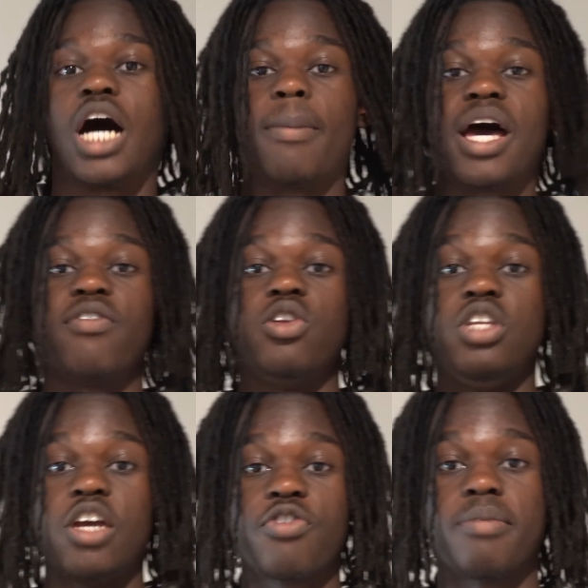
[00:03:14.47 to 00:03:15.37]
I'm gonna have a
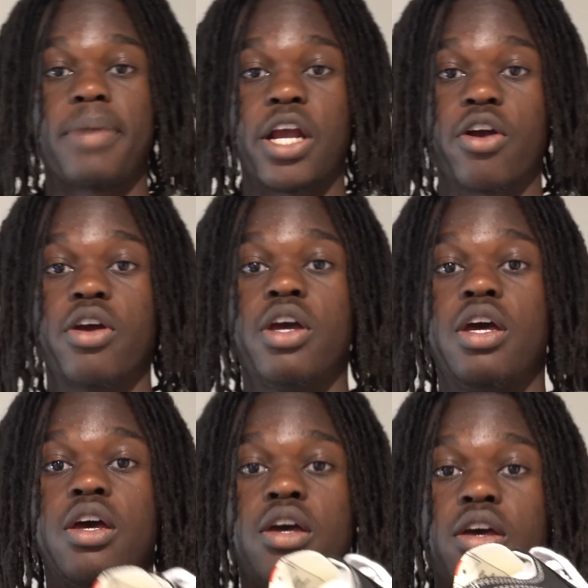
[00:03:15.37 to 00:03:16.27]
different pair
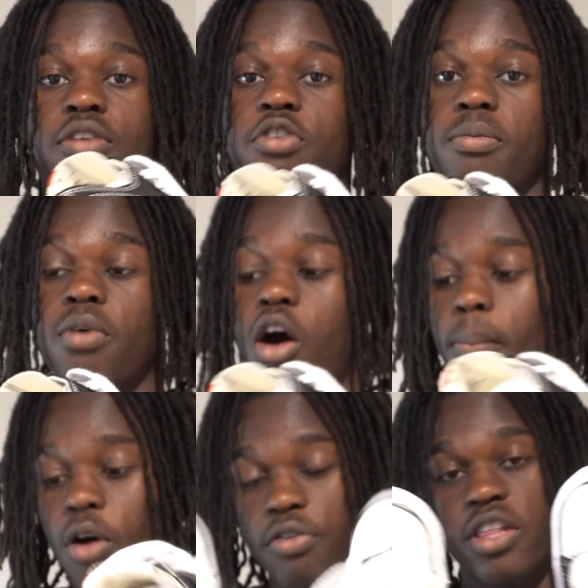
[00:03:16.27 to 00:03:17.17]
from
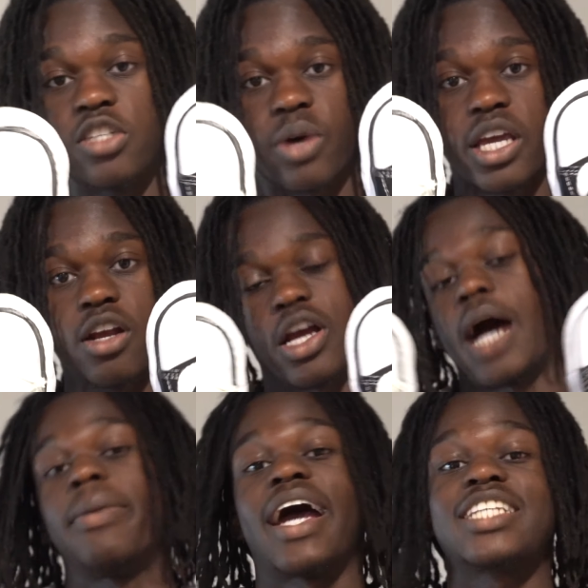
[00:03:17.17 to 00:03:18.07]
both of these right here.
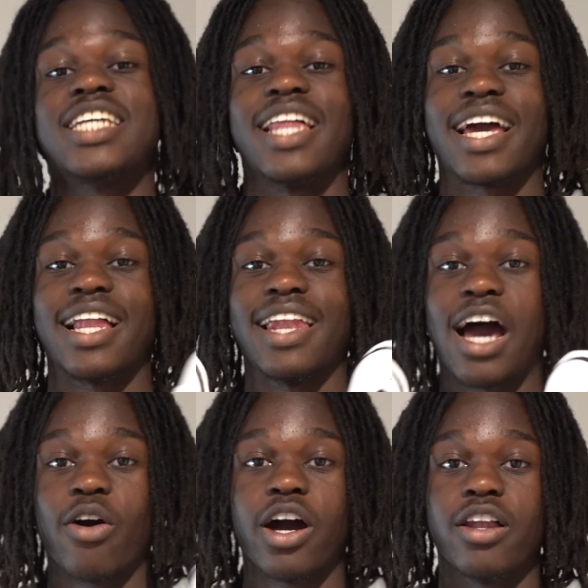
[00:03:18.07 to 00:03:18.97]
I'm gonna actually get like a
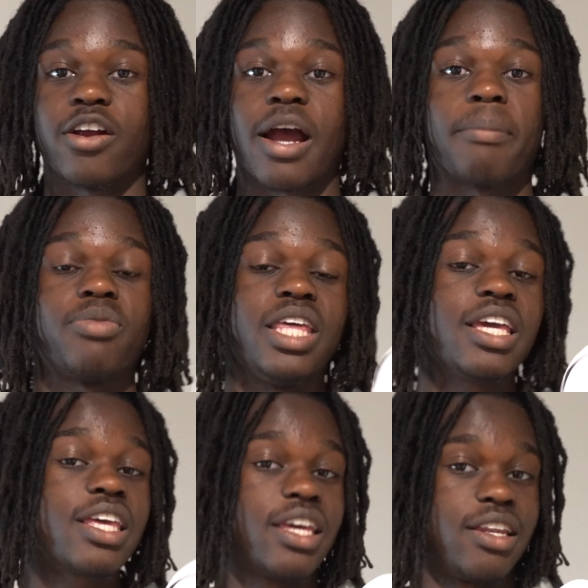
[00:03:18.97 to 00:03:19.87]
loud color. I'm
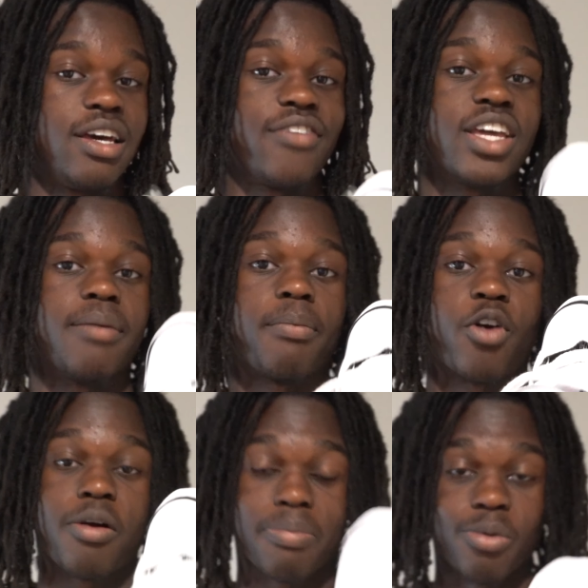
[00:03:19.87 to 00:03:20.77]
thinking of getting
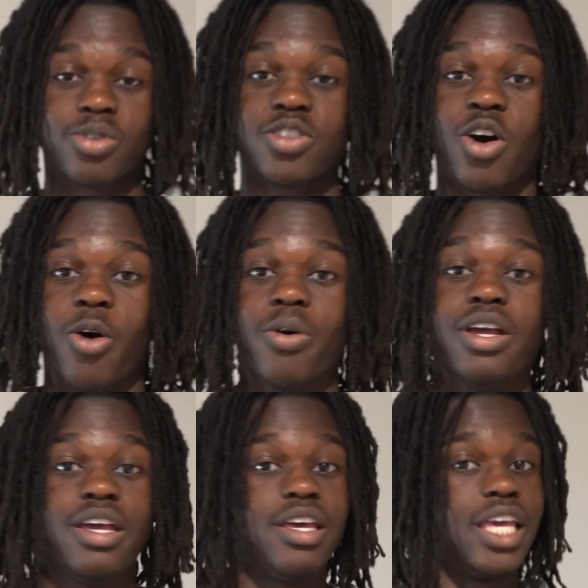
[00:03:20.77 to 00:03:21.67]
purple. So
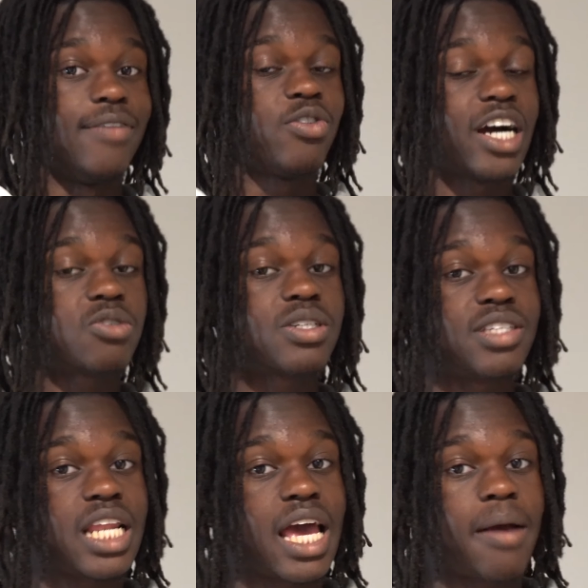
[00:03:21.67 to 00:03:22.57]
if you guys want to
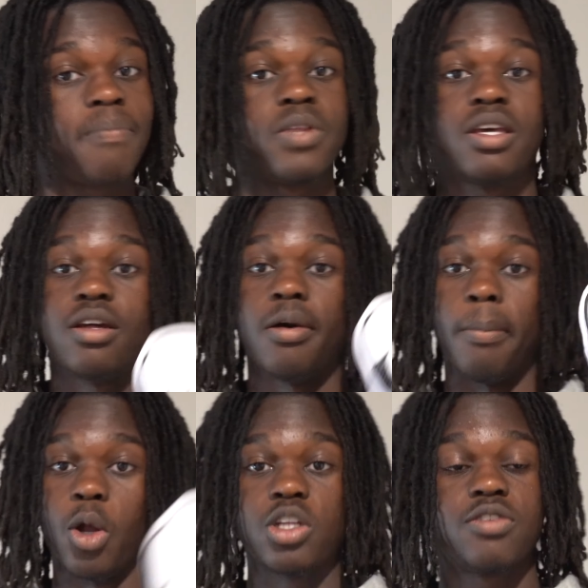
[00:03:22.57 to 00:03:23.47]
see that,
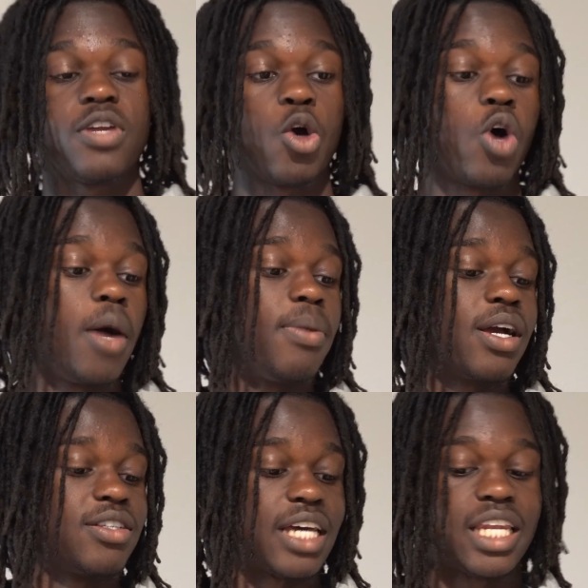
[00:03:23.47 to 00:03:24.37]
blow this video up,
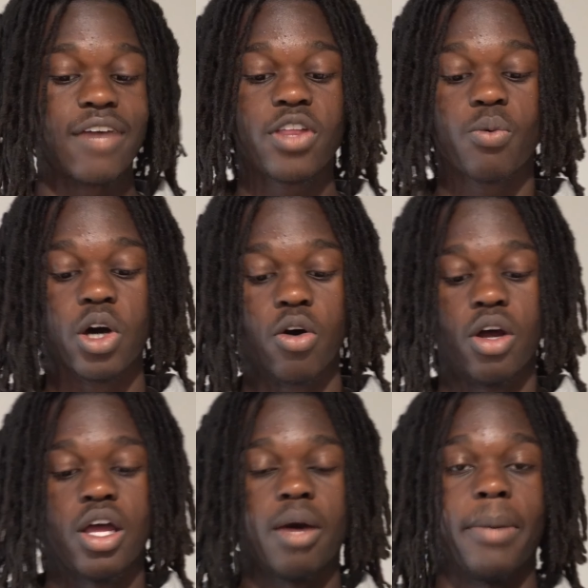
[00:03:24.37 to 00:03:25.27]
because I definitely will
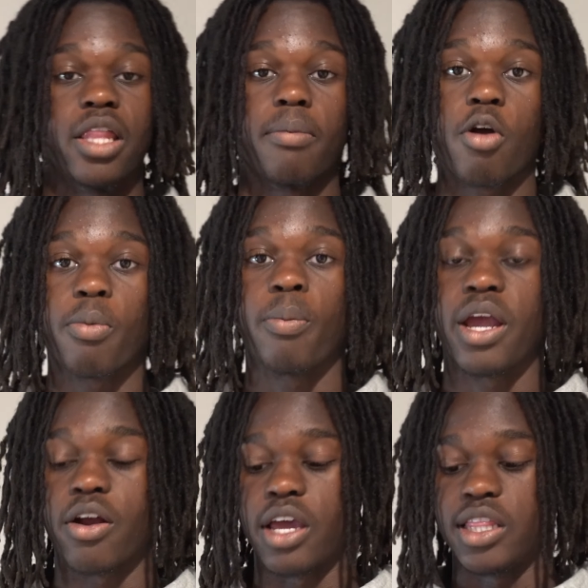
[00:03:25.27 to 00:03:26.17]
buy the purple
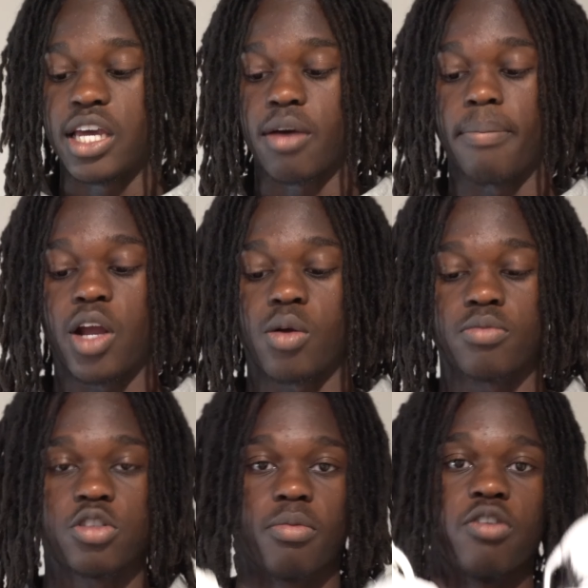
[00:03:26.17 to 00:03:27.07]
pair and then compare them
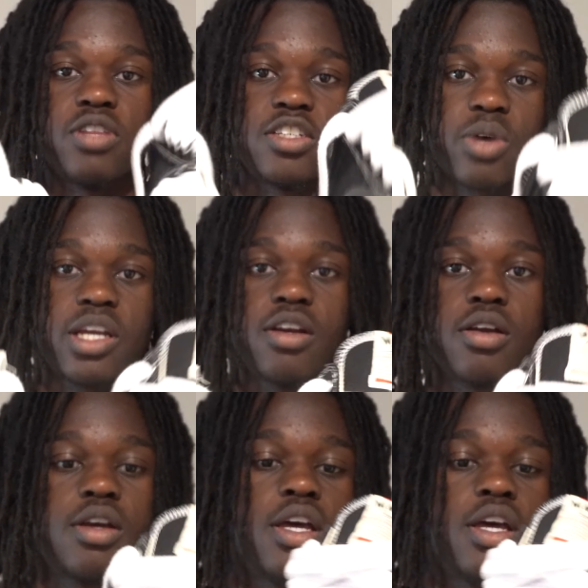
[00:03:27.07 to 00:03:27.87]
to both of these right here.